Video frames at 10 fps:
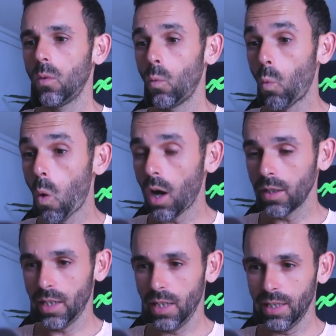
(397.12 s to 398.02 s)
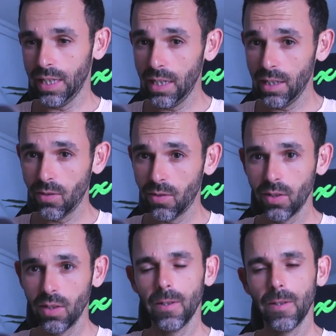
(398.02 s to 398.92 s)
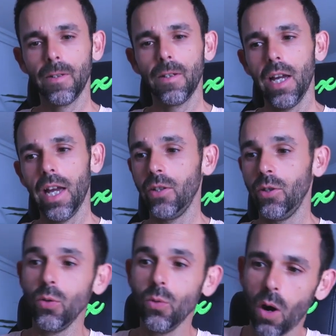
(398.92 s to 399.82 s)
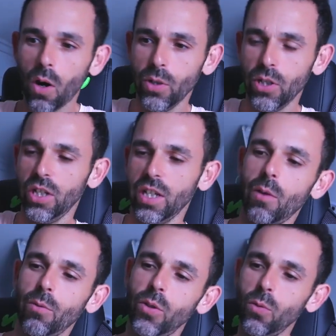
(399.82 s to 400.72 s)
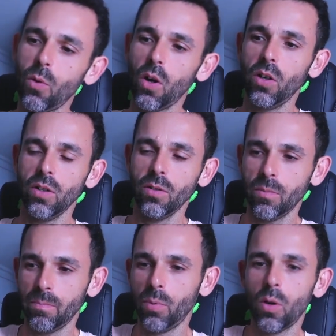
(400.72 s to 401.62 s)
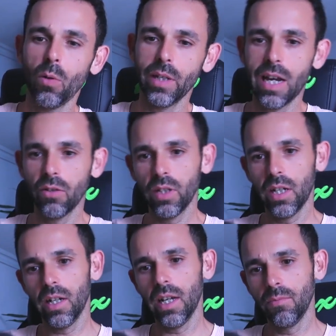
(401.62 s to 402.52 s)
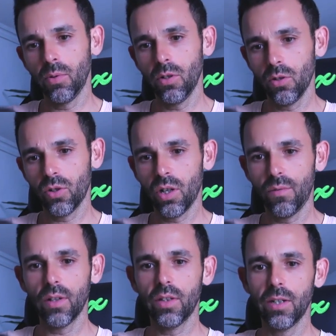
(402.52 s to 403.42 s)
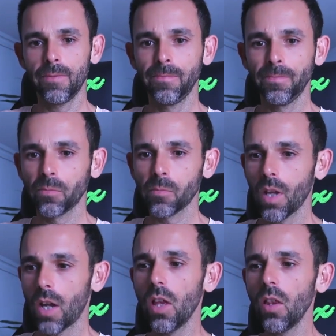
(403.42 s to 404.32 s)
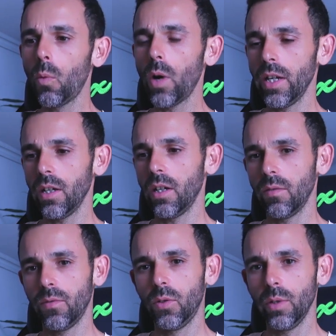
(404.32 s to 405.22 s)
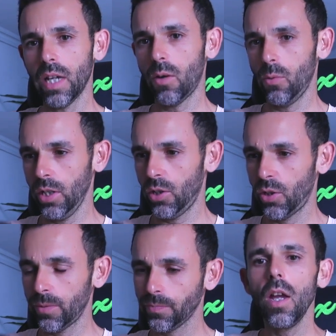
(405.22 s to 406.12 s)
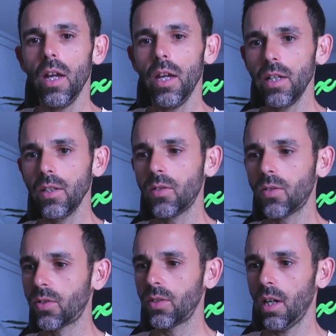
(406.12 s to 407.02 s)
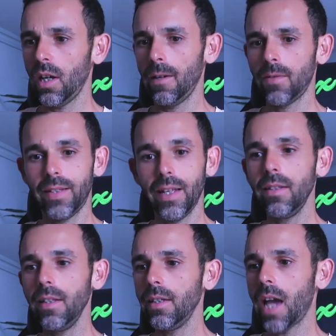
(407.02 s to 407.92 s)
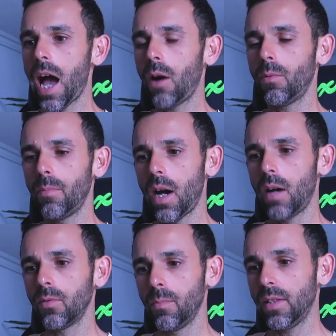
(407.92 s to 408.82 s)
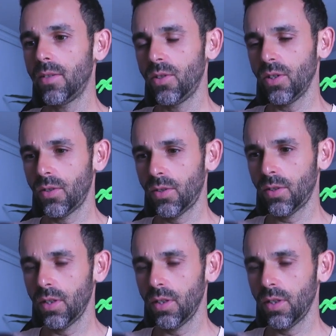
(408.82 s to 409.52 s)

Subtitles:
quality leads, and you are reaching out. You are going out there and putting yourself out there. Another way of doing outreach is sending outbound messages.